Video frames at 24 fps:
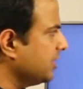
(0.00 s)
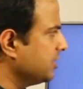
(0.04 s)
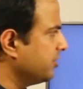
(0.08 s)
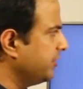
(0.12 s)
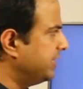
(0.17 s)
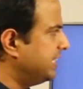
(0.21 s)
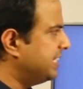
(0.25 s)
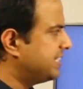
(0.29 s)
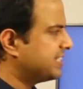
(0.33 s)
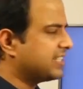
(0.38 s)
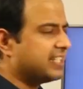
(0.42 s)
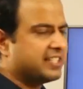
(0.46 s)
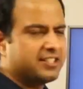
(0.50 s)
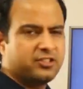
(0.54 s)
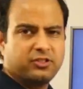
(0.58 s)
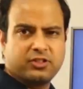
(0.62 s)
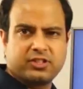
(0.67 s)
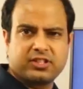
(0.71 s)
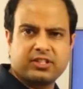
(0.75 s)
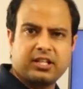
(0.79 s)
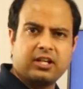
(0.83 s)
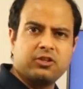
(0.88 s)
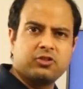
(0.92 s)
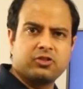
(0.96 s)
we discussed
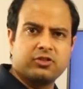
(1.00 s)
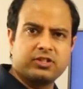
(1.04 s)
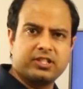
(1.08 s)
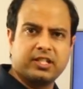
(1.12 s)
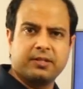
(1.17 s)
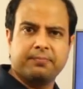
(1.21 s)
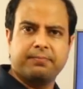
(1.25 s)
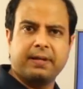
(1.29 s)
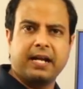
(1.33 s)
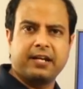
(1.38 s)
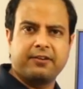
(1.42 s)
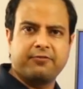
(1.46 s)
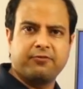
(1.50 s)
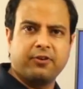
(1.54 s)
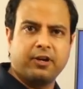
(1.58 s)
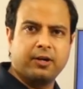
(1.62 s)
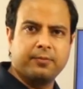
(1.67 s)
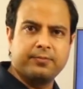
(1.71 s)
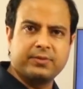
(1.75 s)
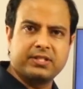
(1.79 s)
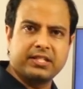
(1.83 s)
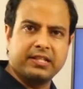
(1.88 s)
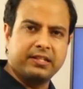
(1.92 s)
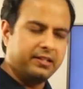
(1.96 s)
those crowdsourcing
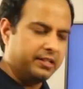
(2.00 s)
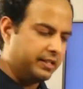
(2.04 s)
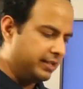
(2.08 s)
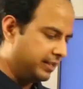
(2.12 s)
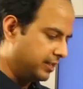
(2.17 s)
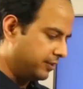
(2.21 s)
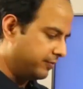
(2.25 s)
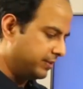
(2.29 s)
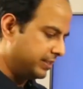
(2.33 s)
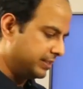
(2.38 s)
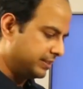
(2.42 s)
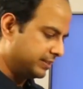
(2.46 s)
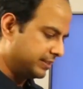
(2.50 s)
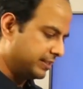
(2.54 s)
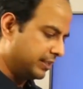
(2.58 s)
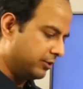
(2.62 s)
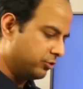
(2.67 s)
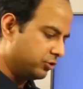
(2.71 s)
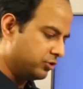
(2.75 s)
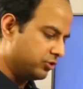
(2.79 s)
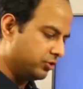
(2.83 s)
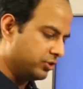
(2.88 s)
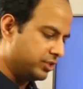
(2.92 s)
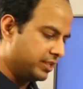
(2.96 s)
platforms in our
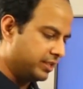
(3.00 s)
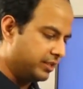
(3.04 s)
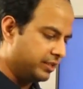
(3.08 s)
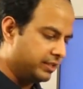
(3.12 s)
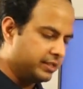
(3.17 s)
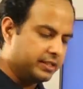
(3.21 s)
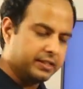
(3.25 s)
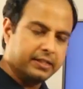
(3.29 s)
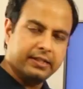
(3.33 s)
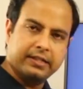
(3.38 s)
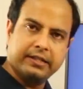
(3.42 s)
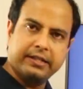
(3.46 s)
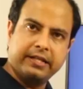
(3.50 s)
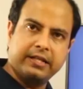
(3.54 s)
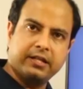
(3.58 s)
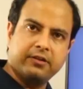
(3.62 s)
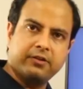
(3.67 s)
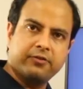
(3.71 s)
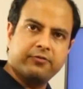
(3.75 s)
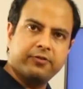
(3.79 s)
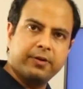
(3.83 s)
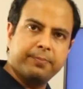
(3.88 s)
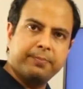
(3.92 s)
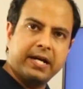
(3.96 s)
crowdsourcing in
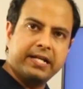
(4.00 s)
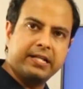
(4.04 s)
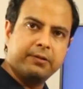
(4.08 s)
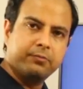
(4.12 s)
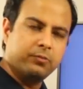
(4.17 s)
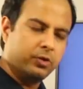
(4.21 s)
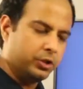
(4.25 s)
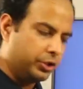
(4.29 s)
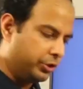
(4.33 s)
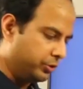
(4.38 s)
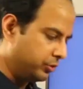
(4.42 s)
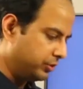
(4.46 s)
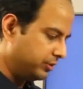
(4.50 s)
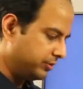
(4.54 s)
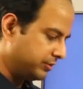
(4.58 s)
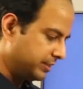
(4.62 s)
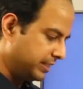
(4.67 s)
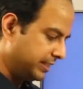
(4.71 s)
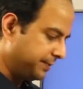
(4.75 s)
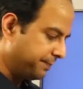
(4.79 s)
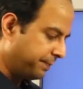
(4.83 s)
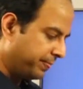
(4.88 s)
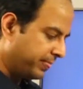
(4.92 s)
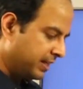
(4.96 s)
our web mining module.
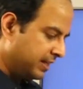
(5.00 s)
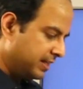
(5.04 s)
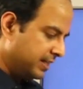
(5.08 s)
Right.